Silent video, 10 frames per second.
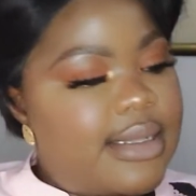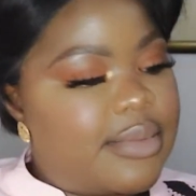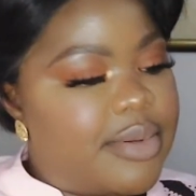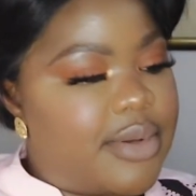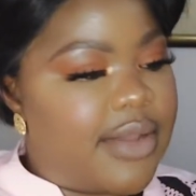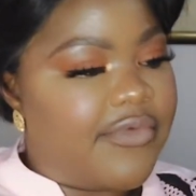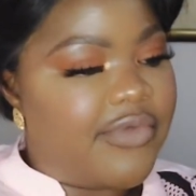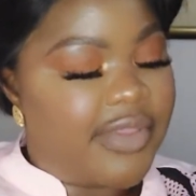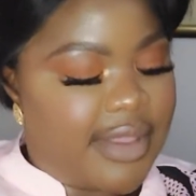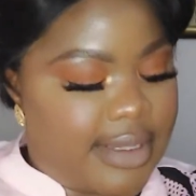still put a
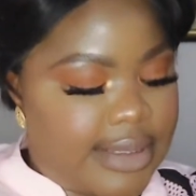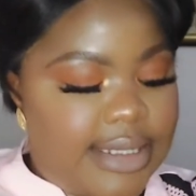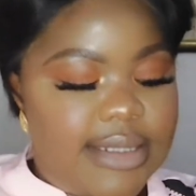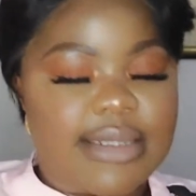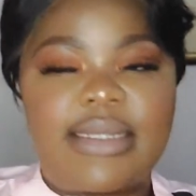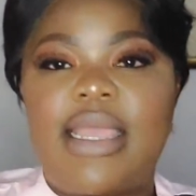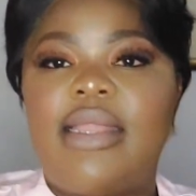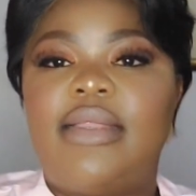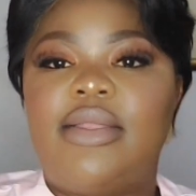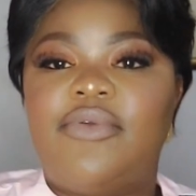few things
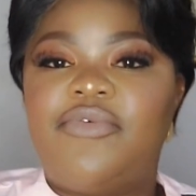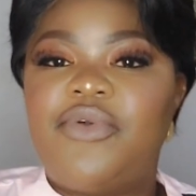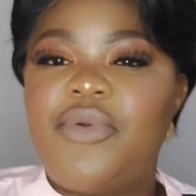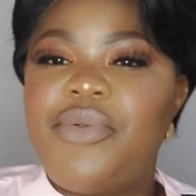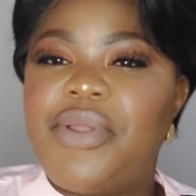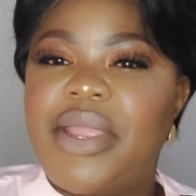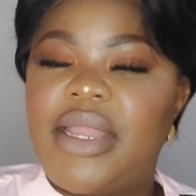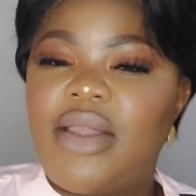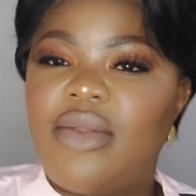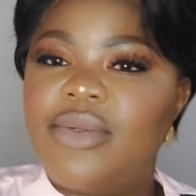inside your phone your
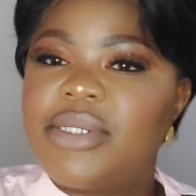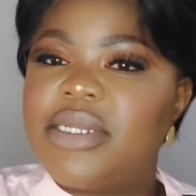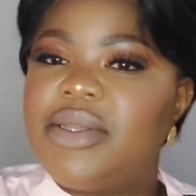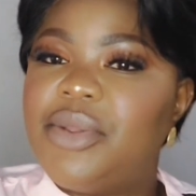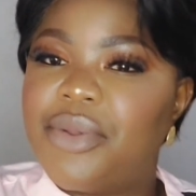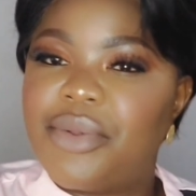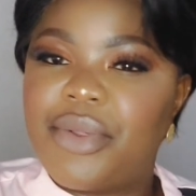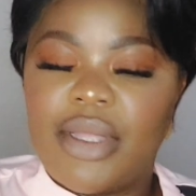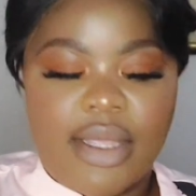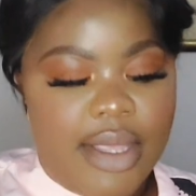hand lotion your
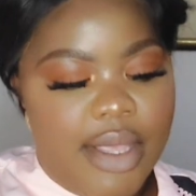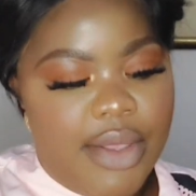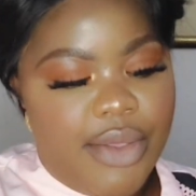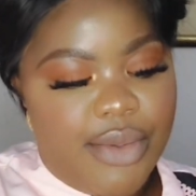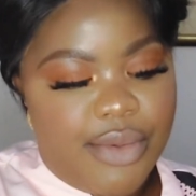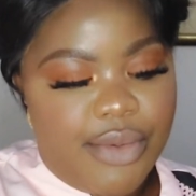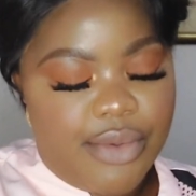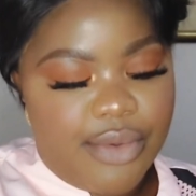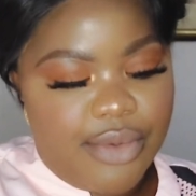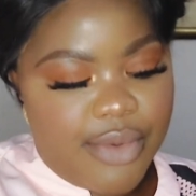your
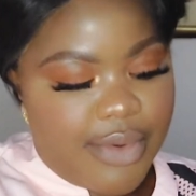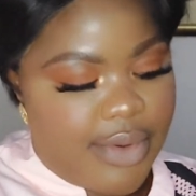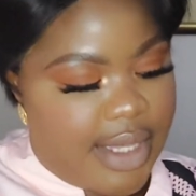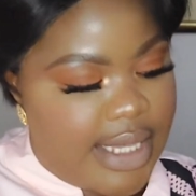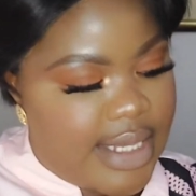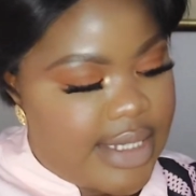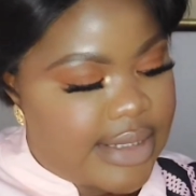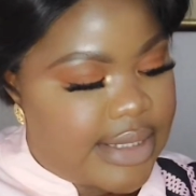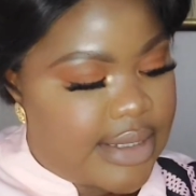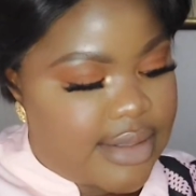your your
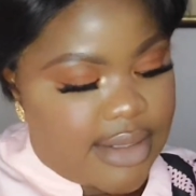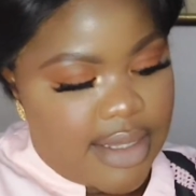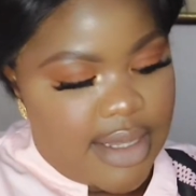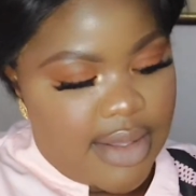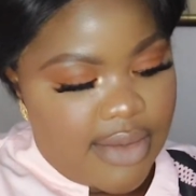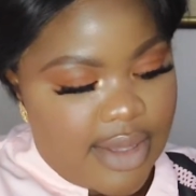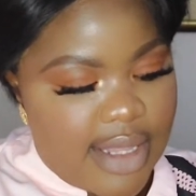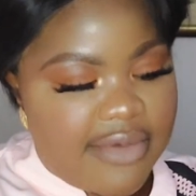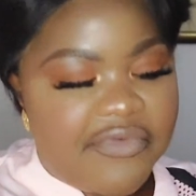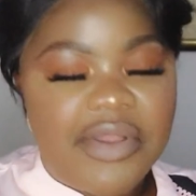keys you
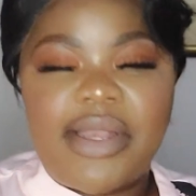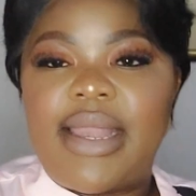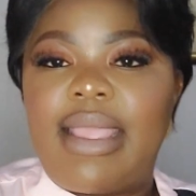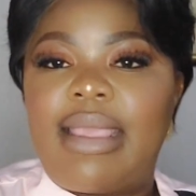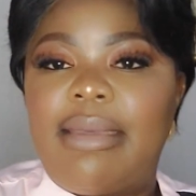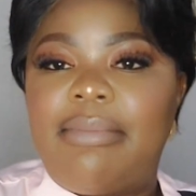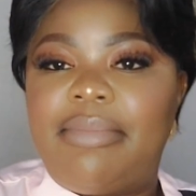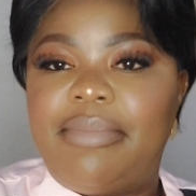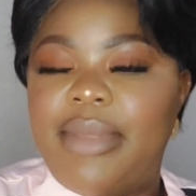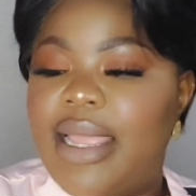can feed like a, uh,
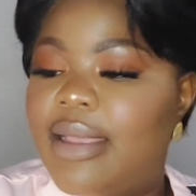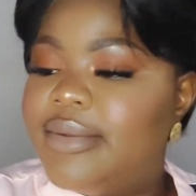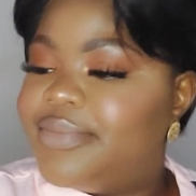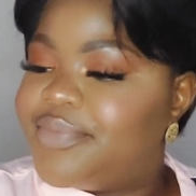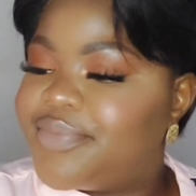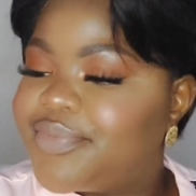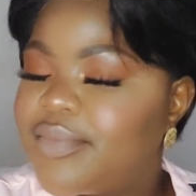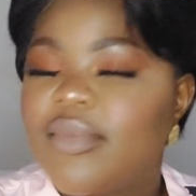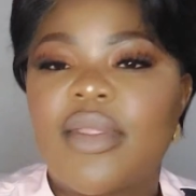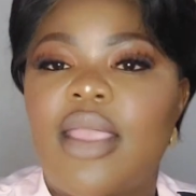eh,
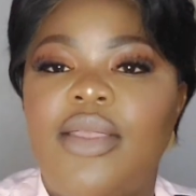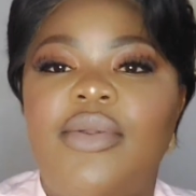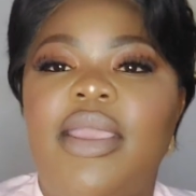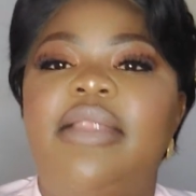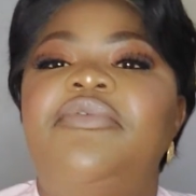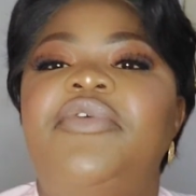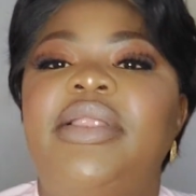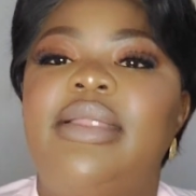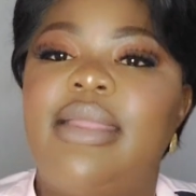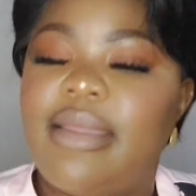you can
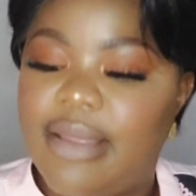feed